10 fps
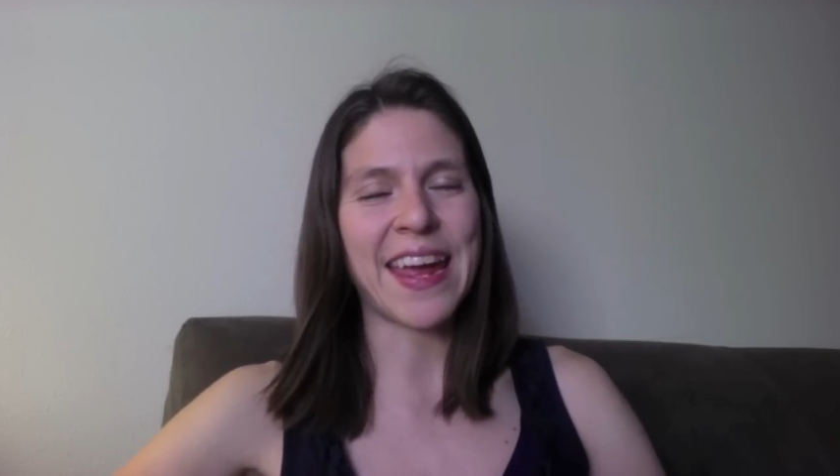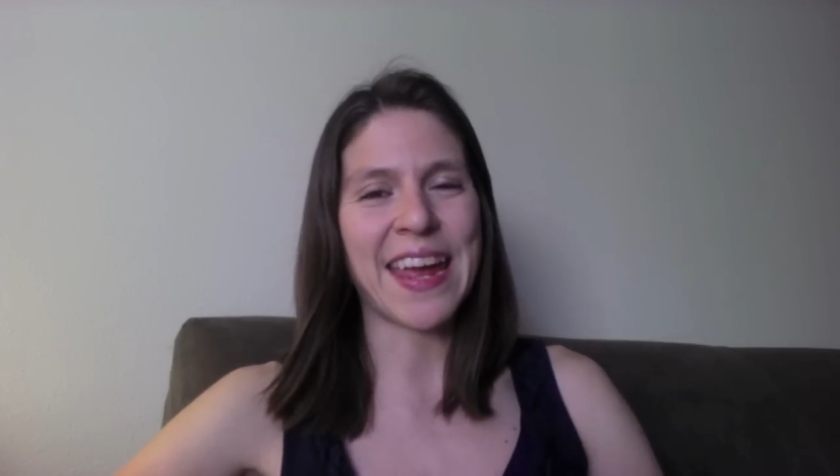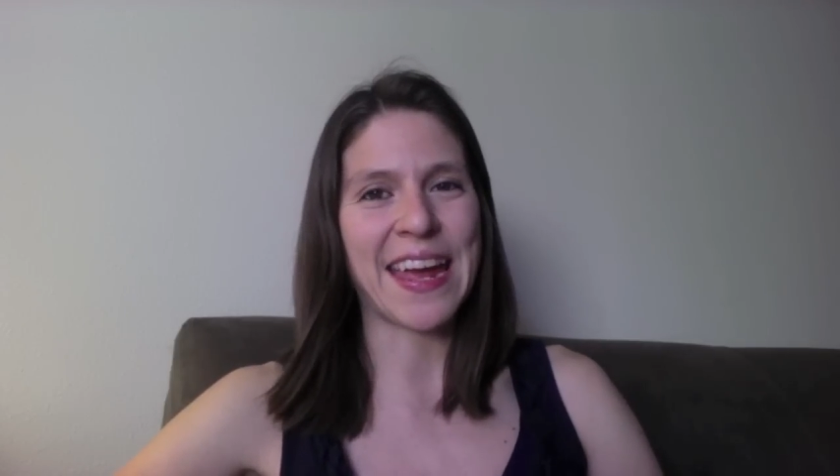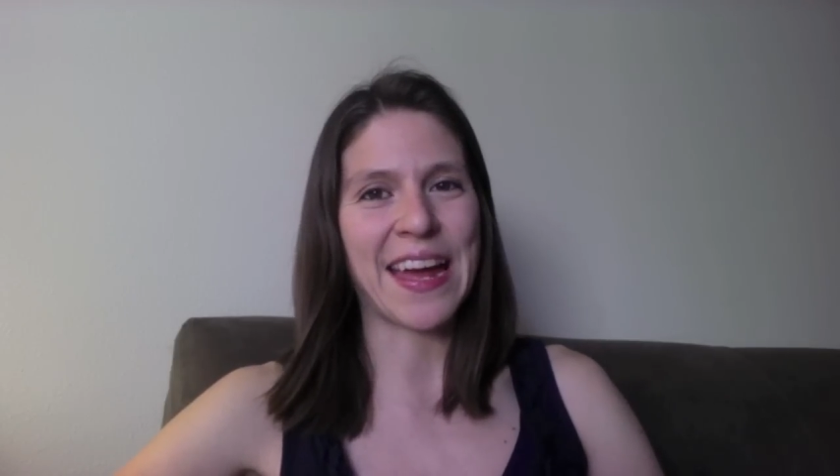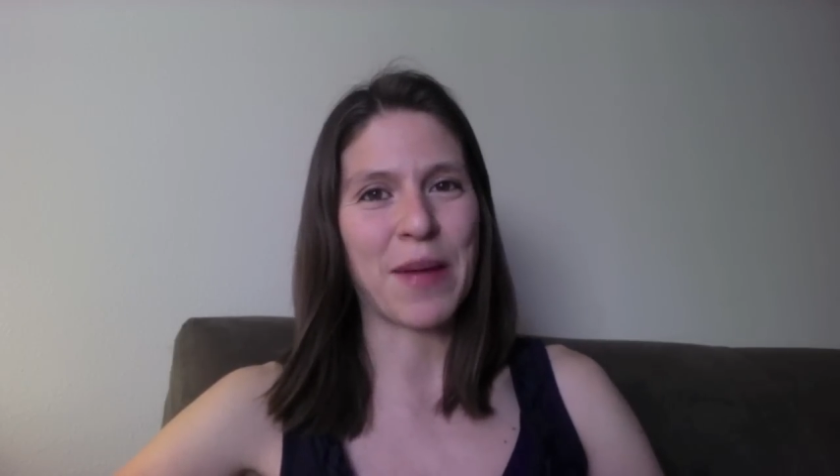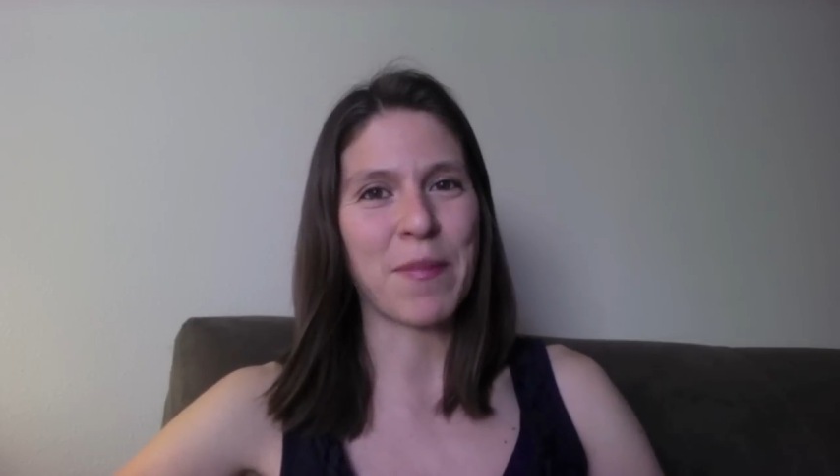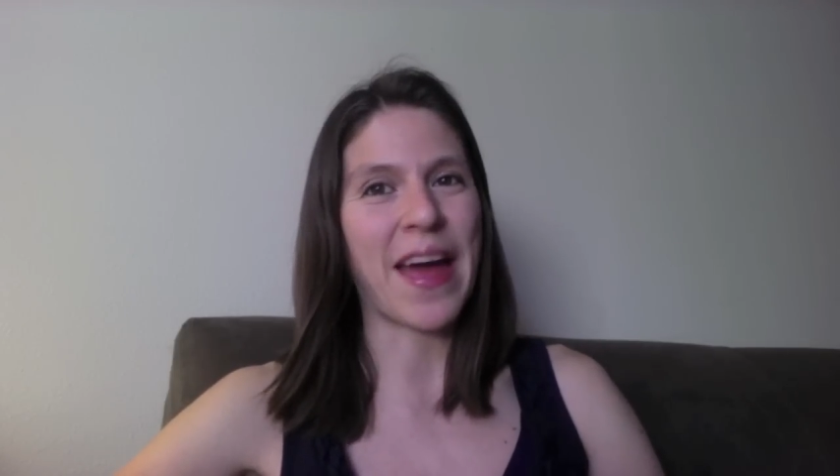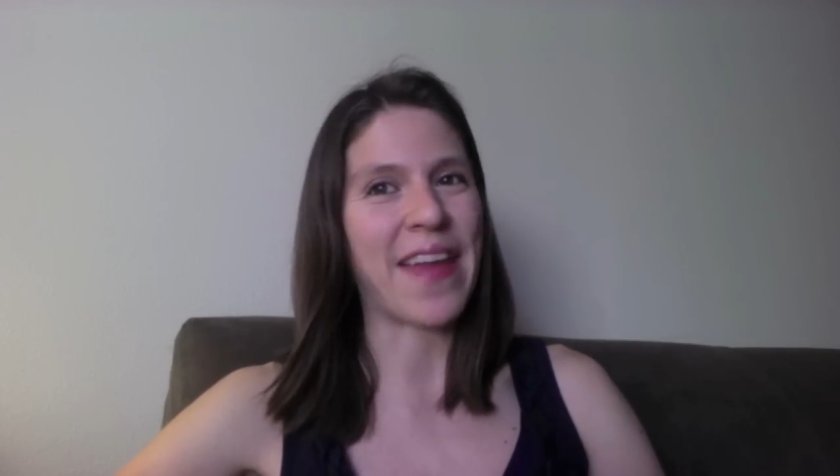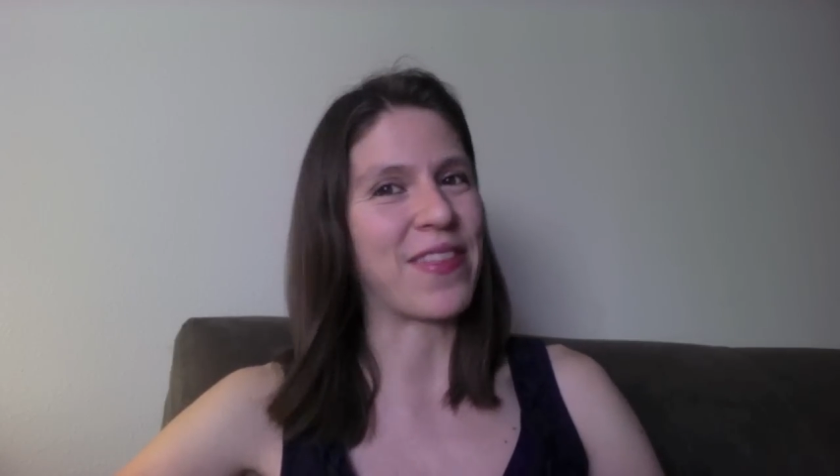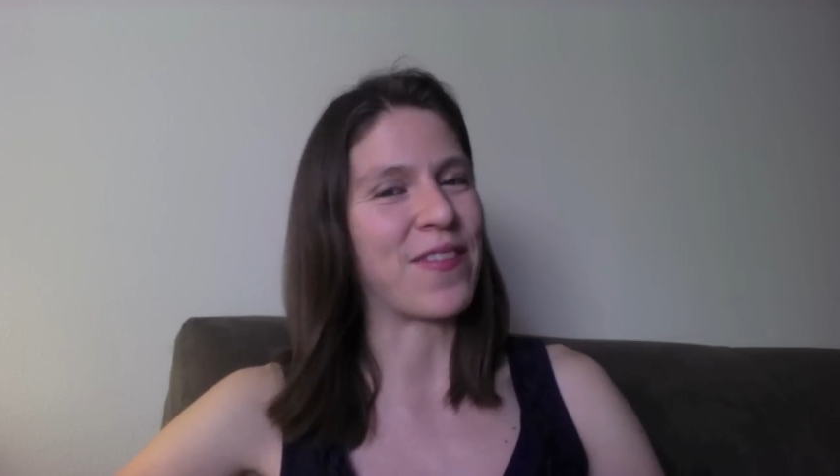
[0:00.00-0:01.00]
am
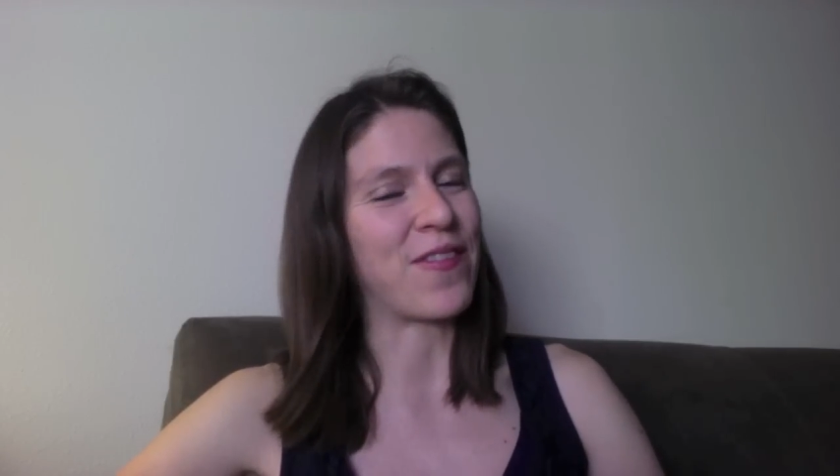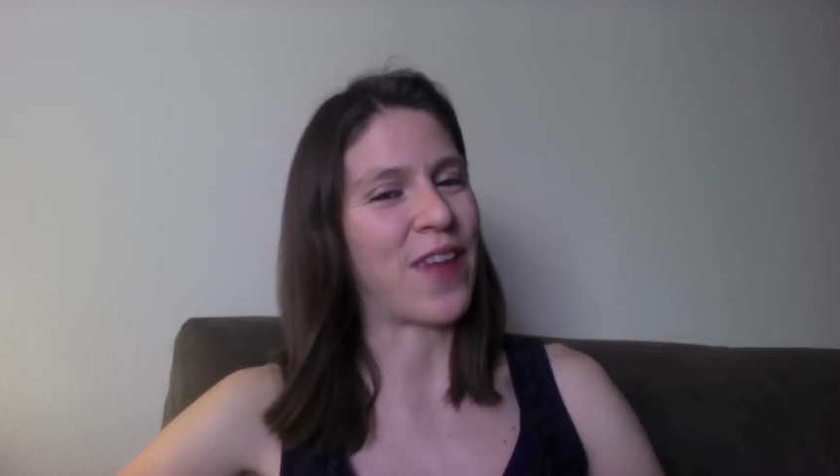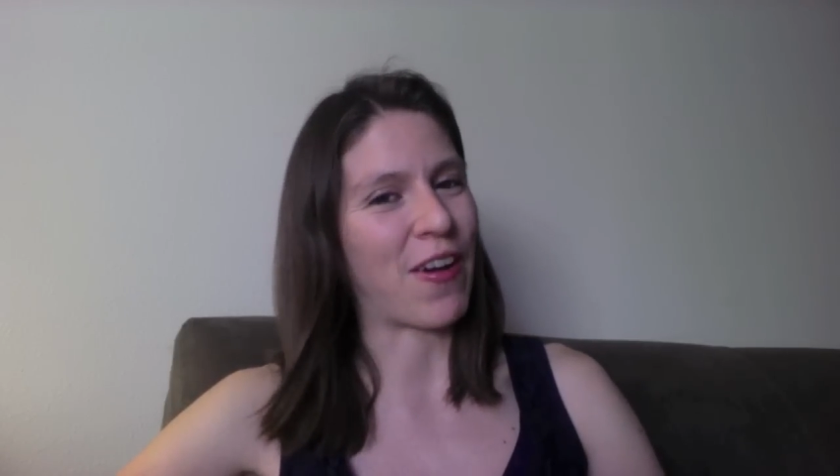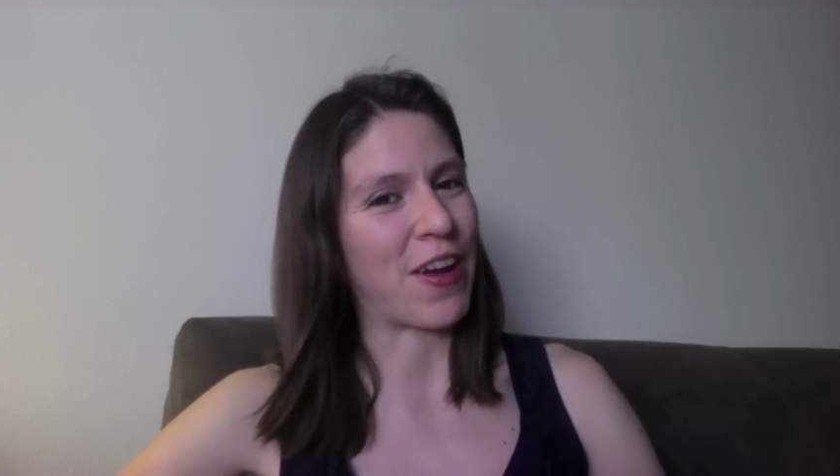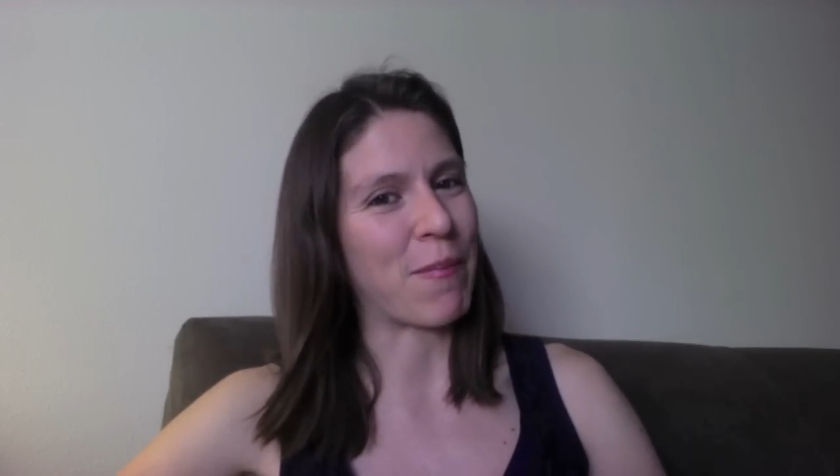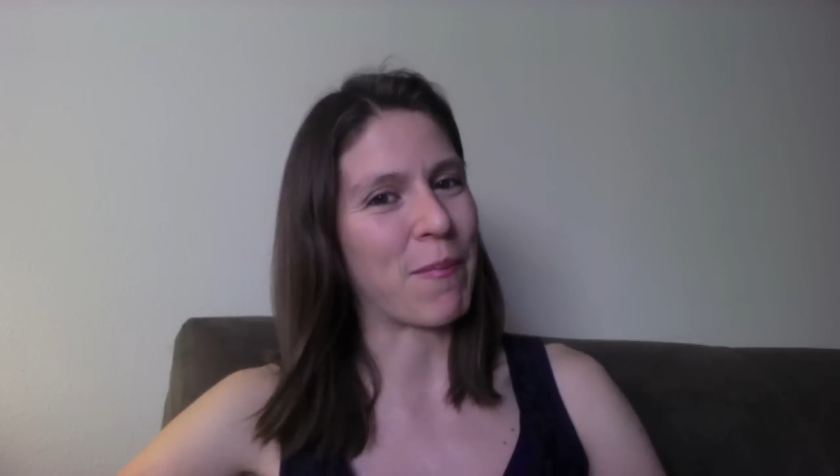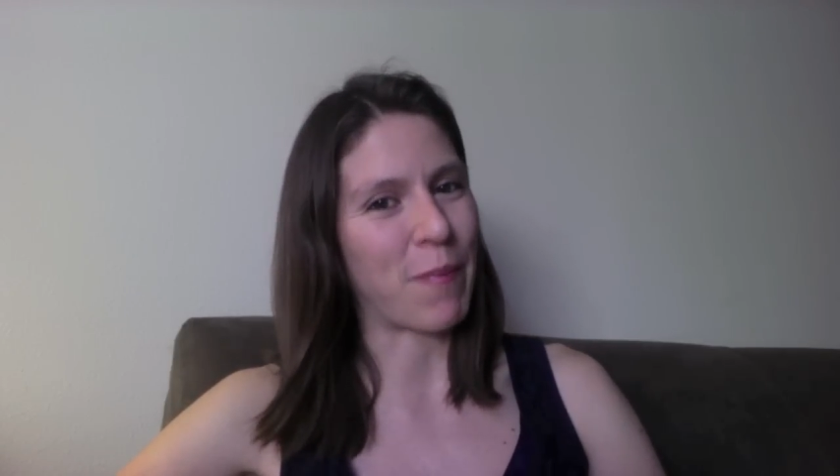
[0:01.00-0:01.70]
at the very